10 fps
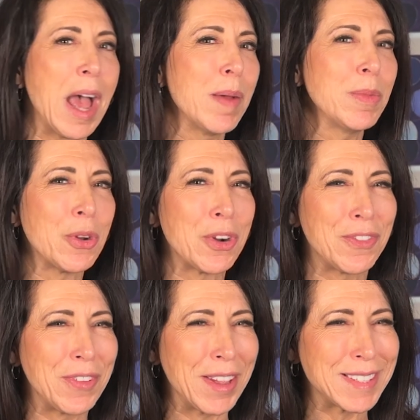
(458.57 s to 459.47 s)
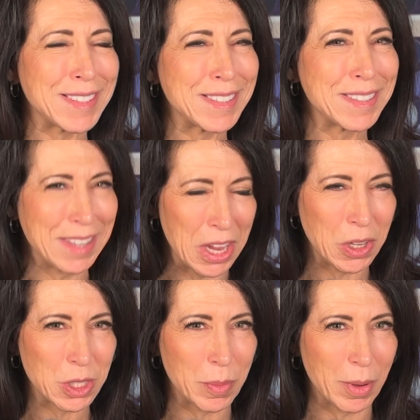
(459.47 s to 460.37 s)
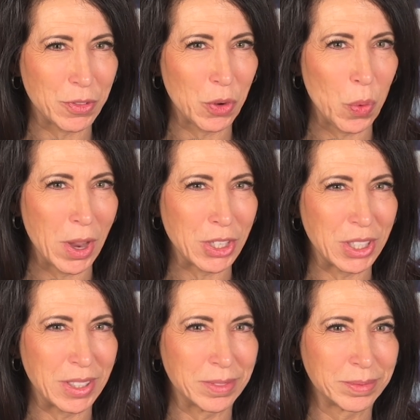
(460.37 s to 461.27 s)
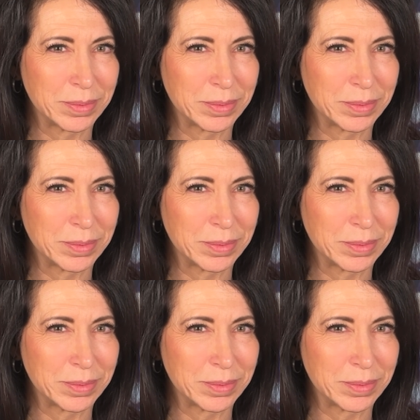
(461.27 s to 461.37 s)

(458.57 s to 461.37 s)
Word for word: I'm Lauren Fix. Thank you so much for watching.